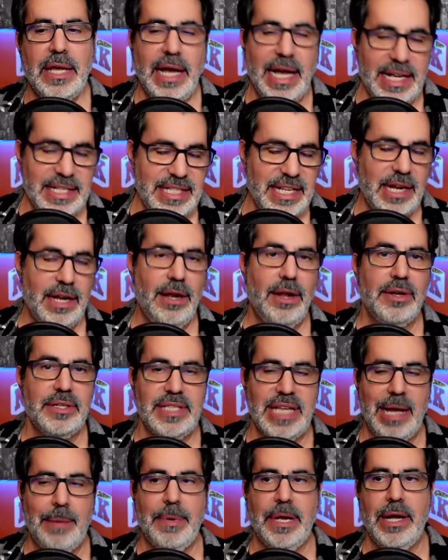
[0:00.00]
I said a long
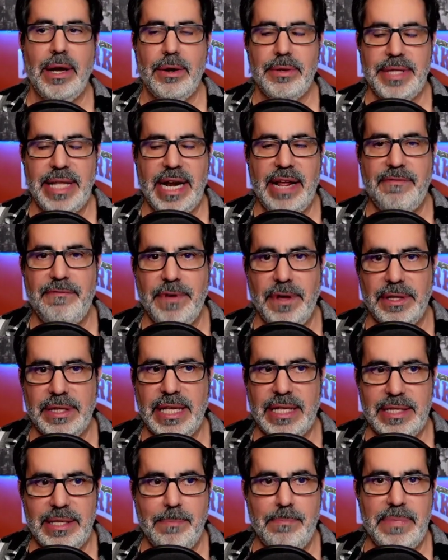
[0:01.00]
time ago that I felt
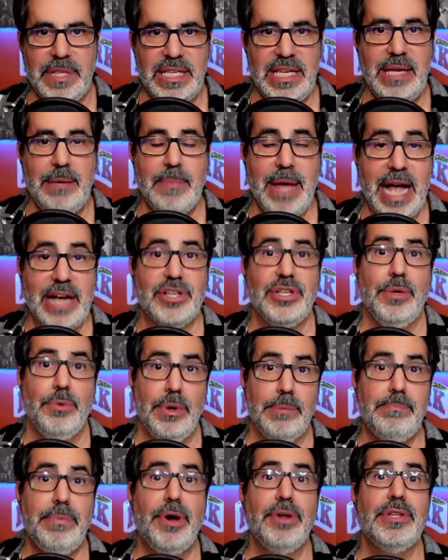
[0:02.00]
that the team, actually, when
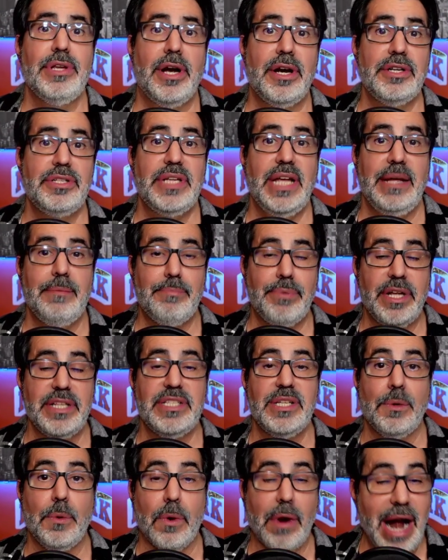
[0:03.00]
both RJ and
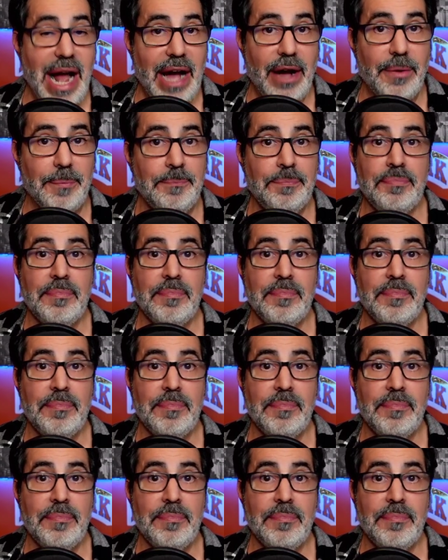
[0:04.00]
Brunson were out,